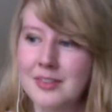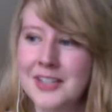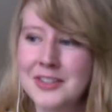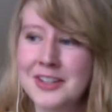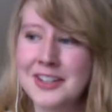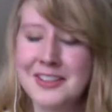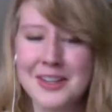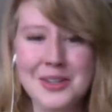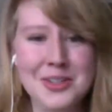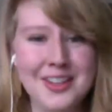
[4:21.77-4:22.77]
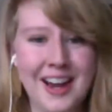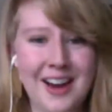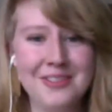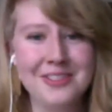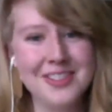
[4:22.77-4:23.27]
it's good. They usually
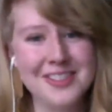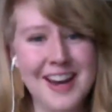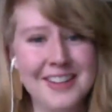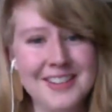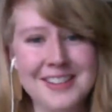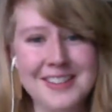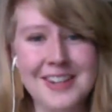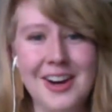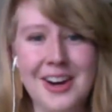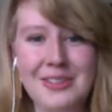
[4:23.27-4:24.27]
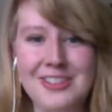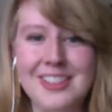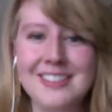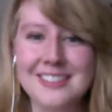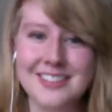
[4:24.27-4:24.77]
have snacks and stuff,
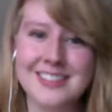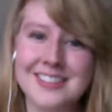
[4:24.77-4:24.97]
and